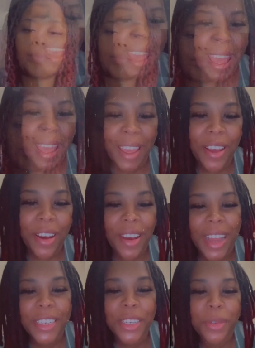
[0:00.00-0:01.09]
Hey y'all,
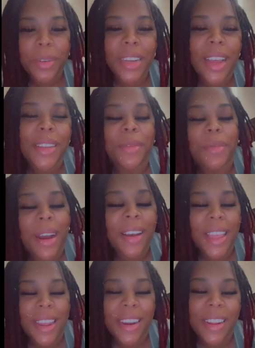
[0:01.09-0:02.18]
I just realized while
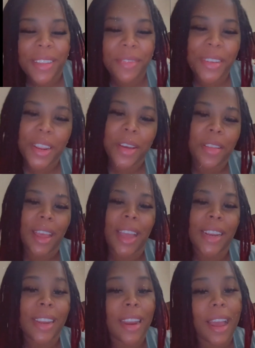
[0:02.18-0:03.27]
editing the video that I
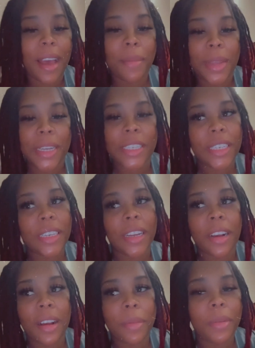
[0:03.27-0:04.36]
did not mention a
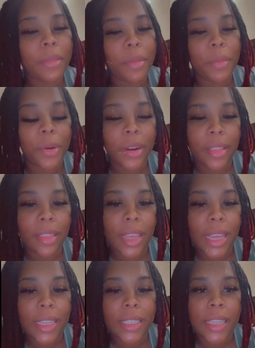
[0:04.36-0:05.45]
couple of important
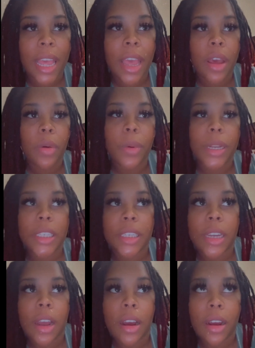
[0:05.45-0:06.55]
things, which
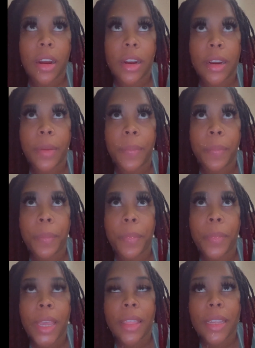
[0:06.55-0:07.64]
are
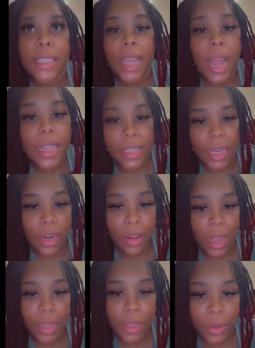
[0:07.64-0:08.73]
the size needle
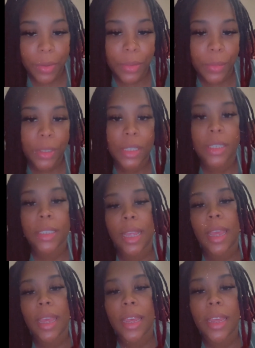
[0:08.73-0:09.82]
I use, which is
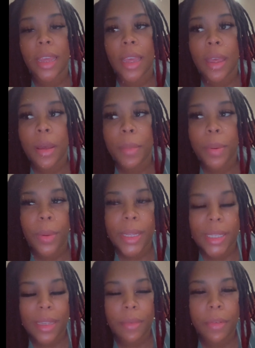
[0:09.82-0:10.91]
a
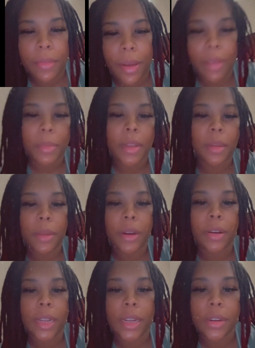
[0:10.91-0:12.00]
0.75 millimeter
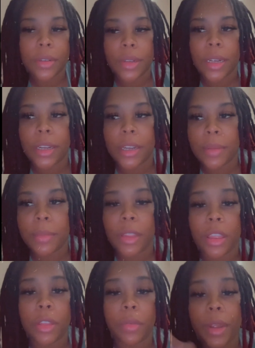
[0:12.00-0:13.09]
needle, the
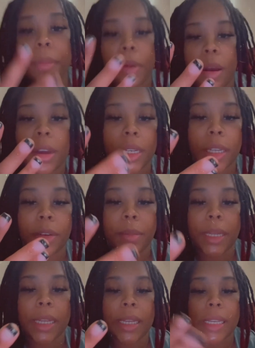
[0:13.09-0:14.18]
3-prong needle,
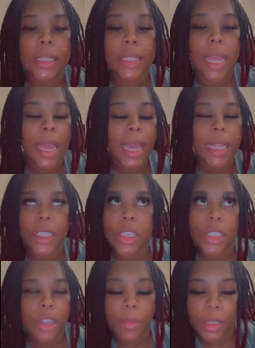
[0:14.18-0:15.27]
because it's
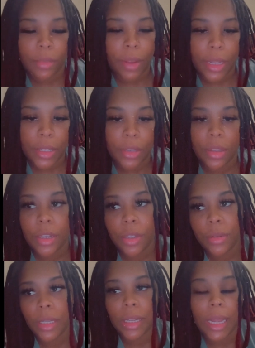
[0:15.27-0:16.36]
just so much faster than
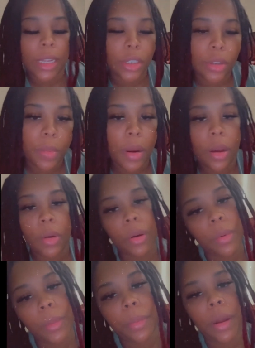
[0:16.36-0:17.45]
using like a 2-prong or a
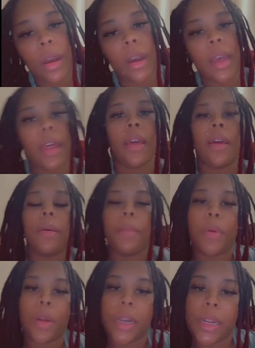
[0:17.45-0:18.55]
1-prong.
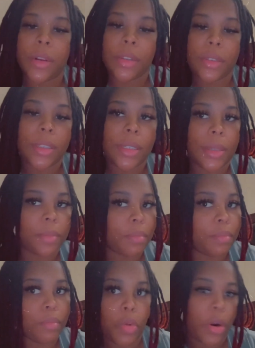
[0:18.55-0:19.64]
More needles,
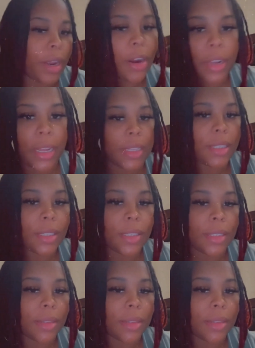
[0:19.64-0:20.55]
more hair gets